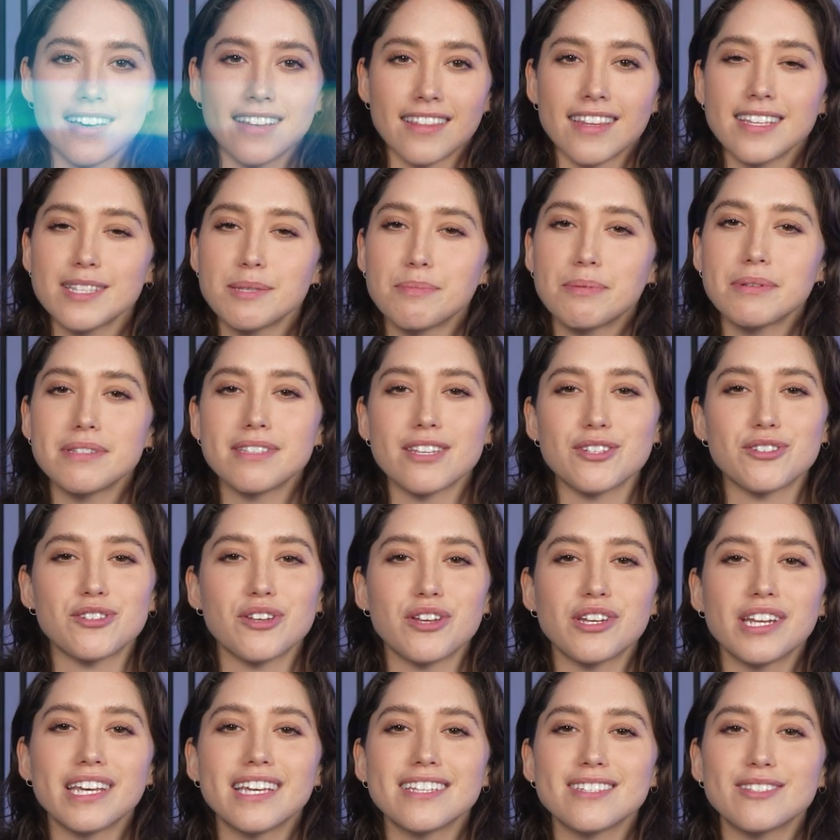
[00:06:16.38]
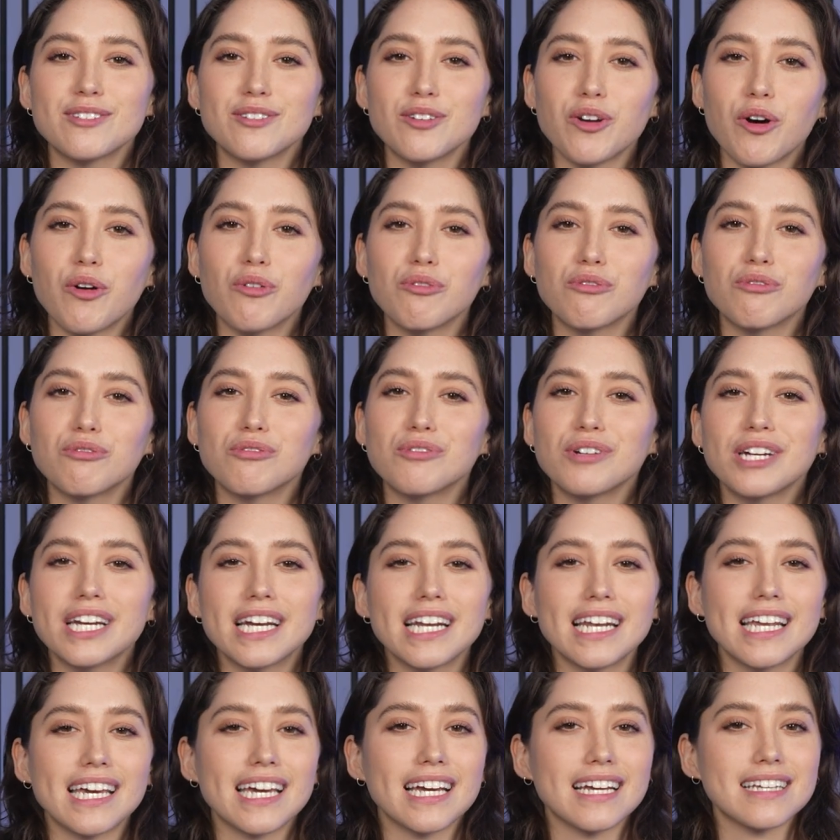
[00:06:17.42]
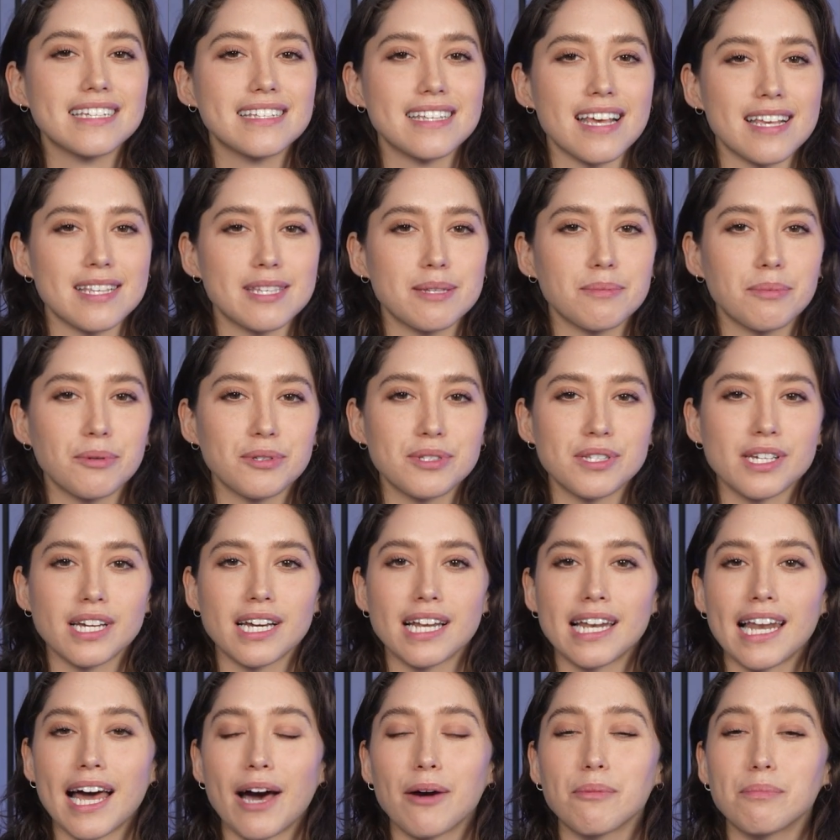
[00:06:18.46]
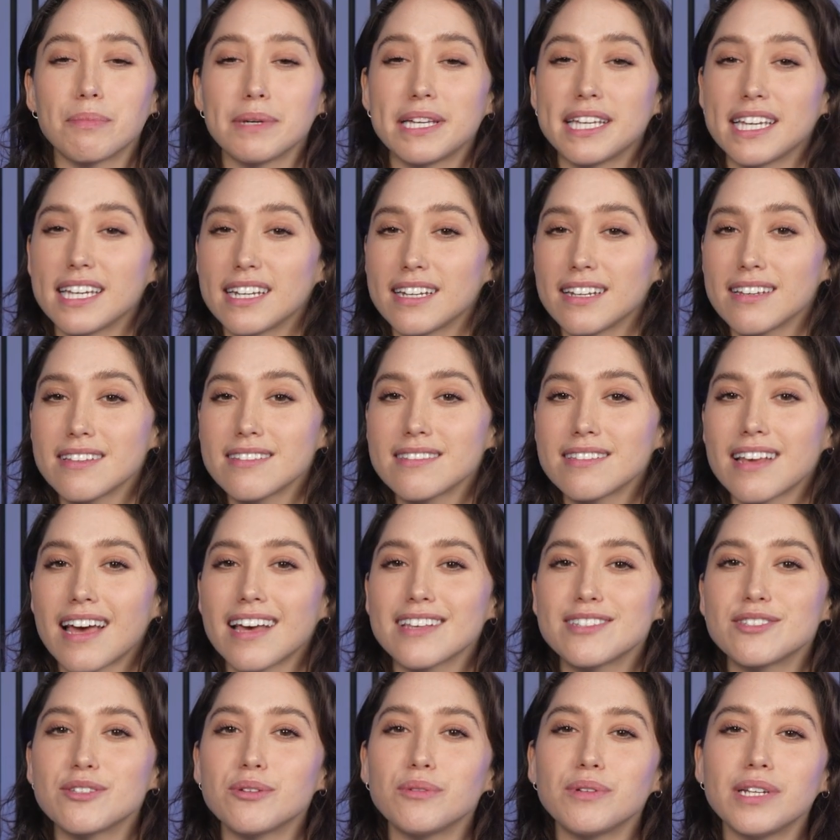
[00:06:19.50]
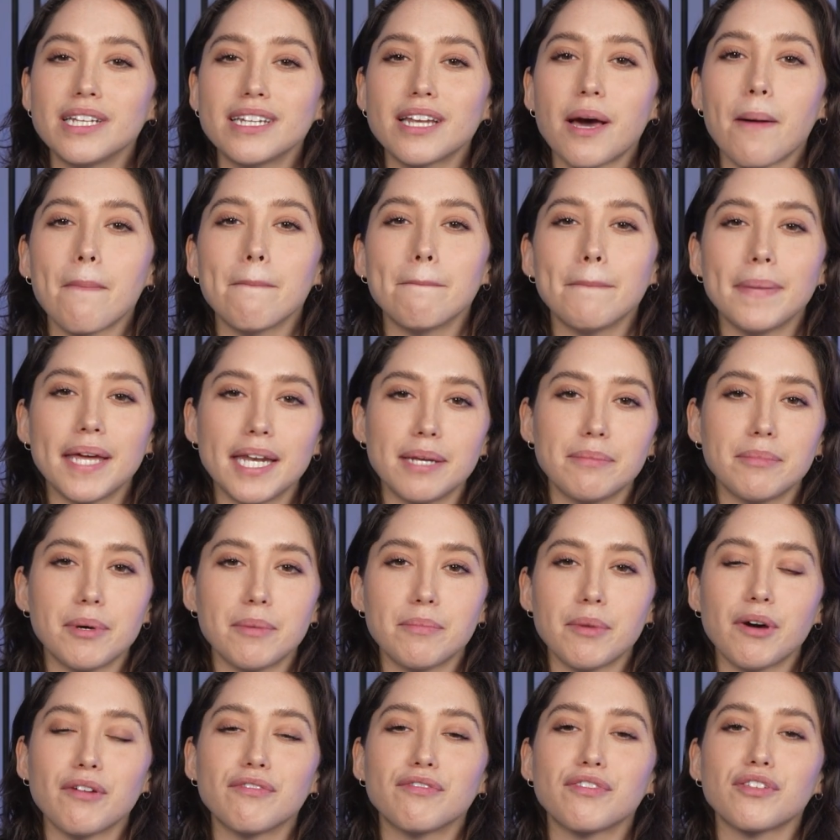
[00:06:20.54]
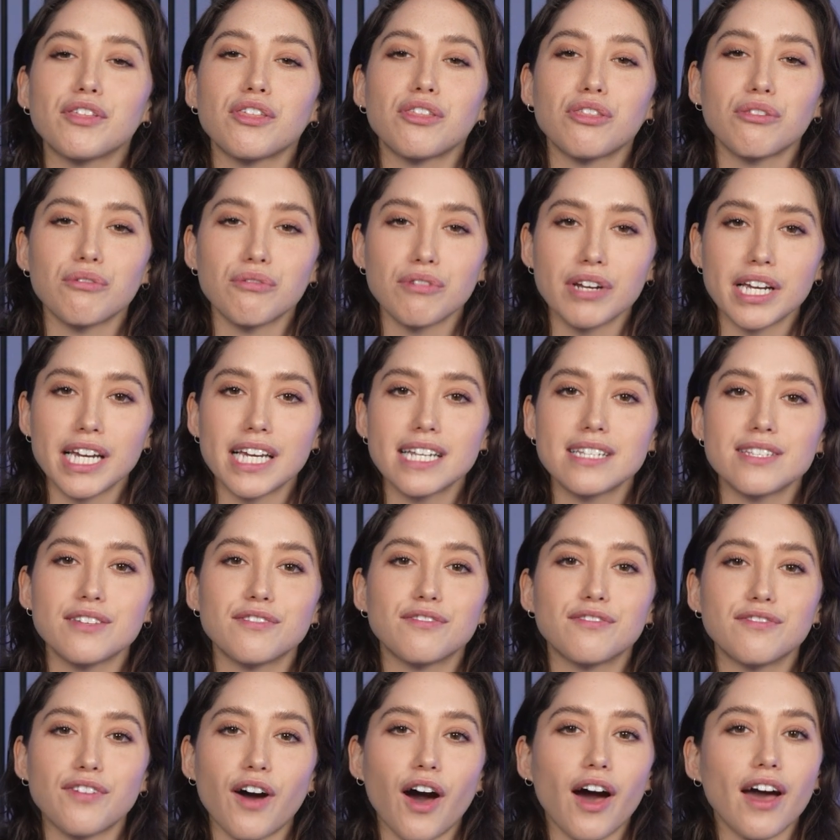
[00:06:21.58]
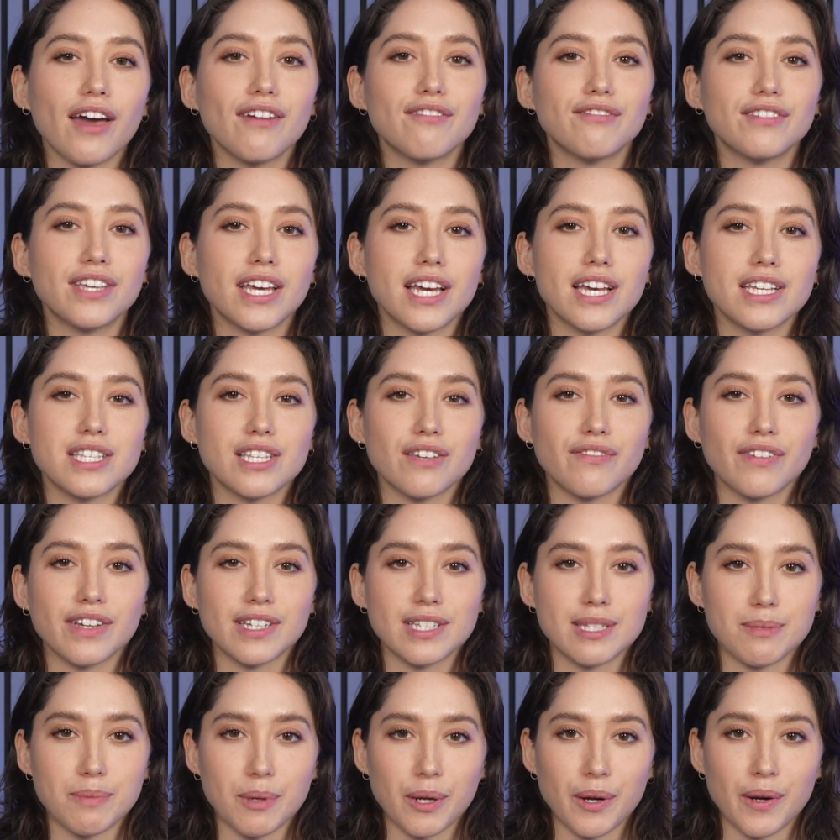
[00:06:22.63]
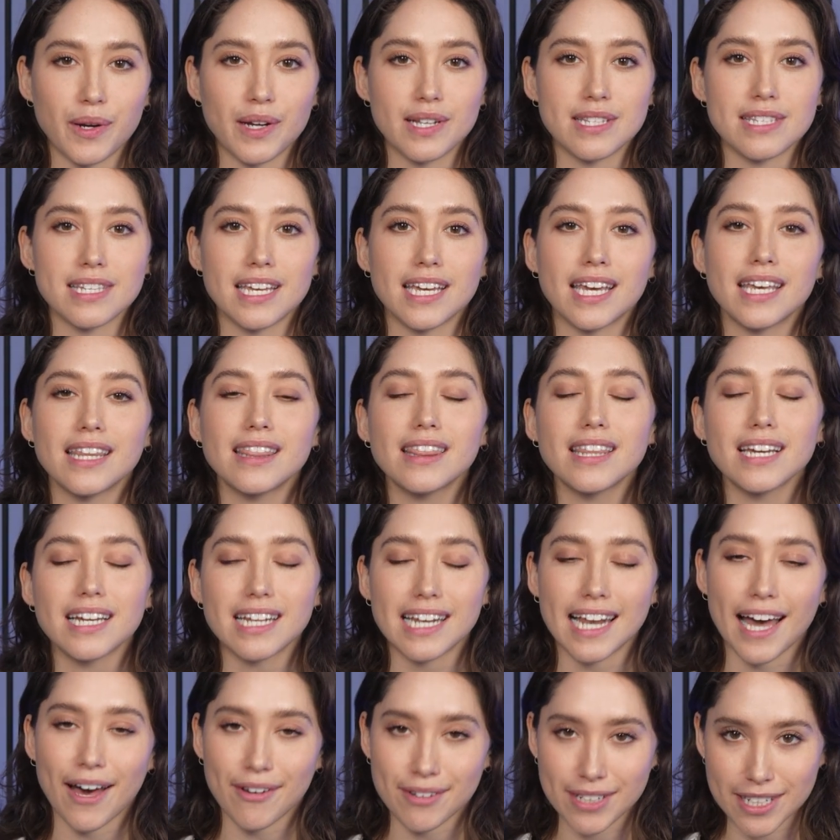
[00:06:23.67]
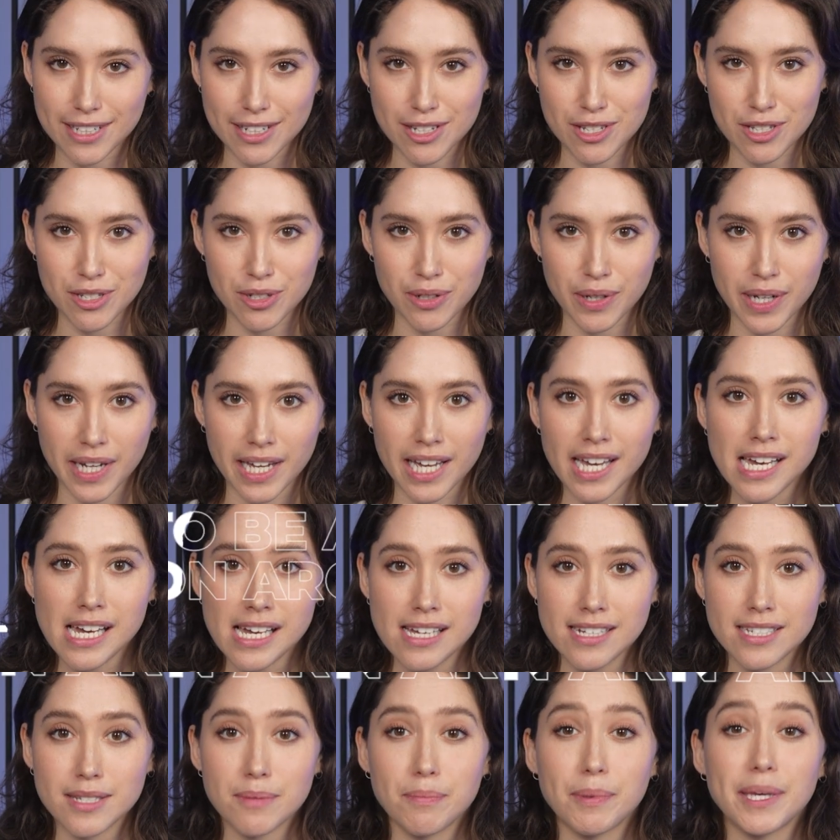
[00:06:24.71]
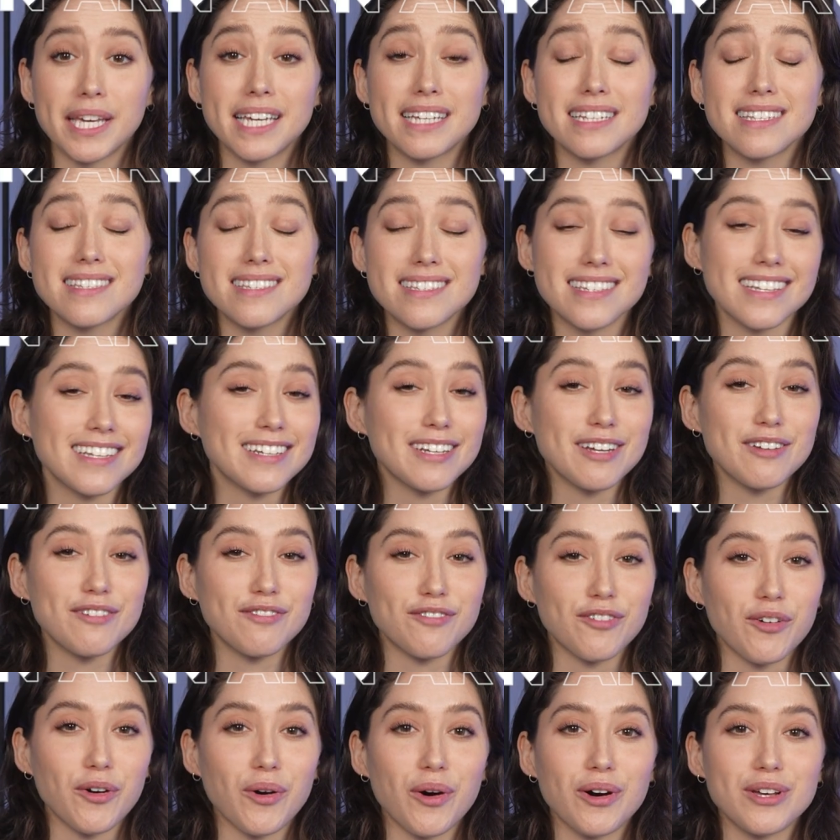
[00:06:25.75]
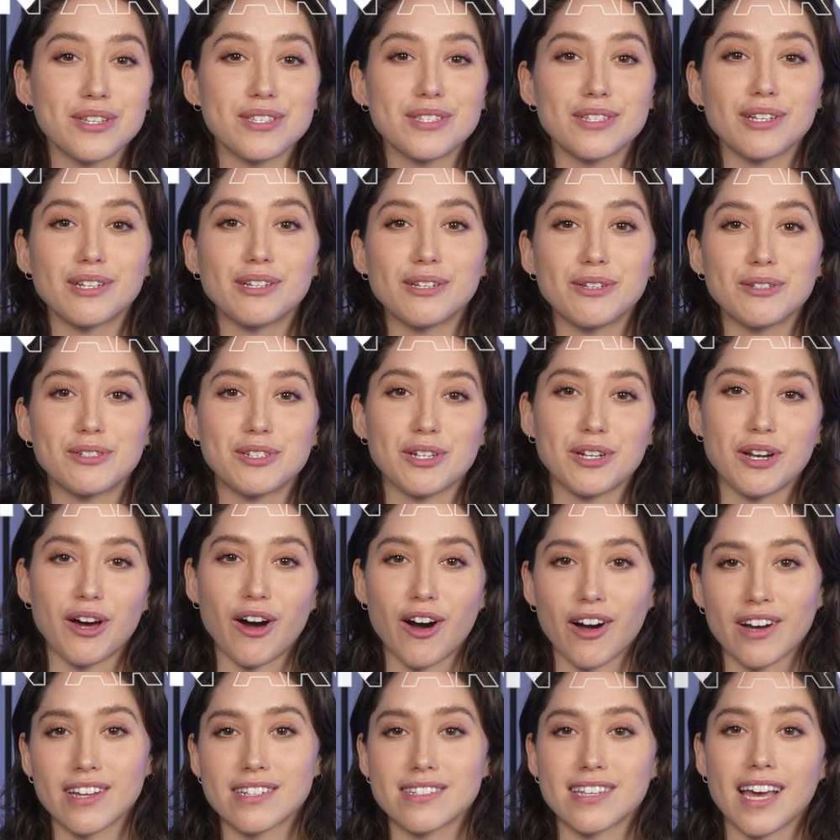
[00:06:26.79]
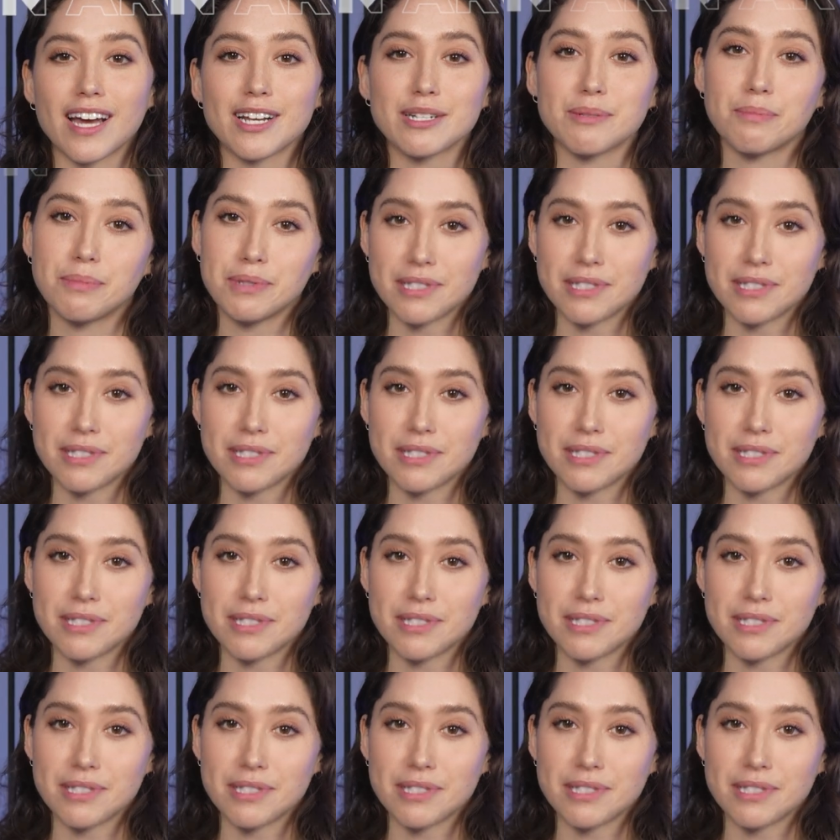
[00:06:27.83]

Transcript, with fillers: This position is not really accessible to cloud beginners, as you need a minimum of three to five years of experience in the cloud industry to be considered for a solution architect